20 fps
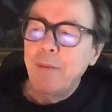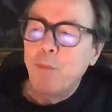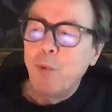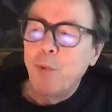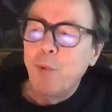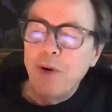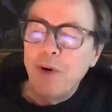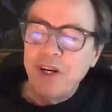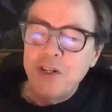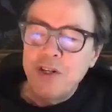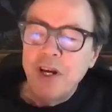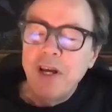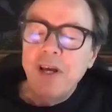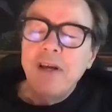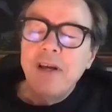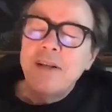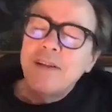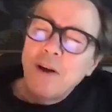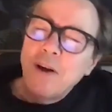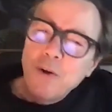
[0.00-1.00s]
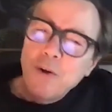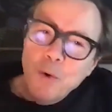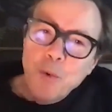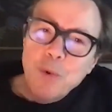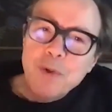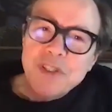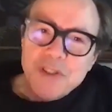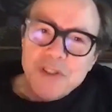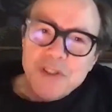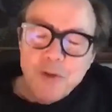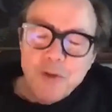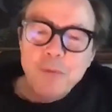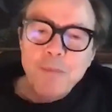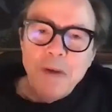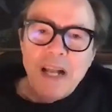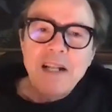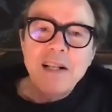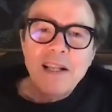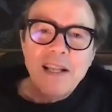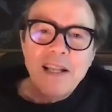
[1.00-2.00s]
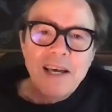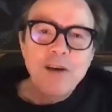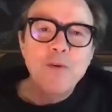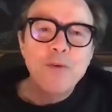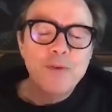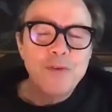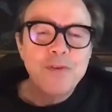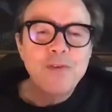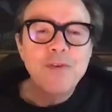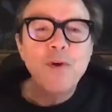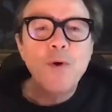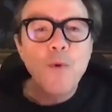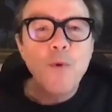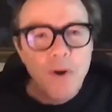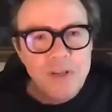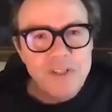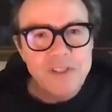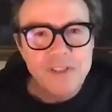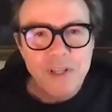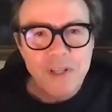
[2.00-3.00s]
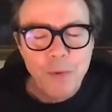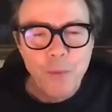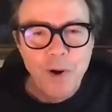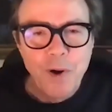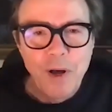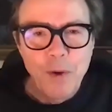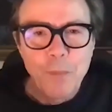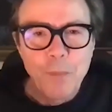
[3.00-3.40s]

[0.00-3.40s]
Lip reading: which don't always suit mental health quite so well,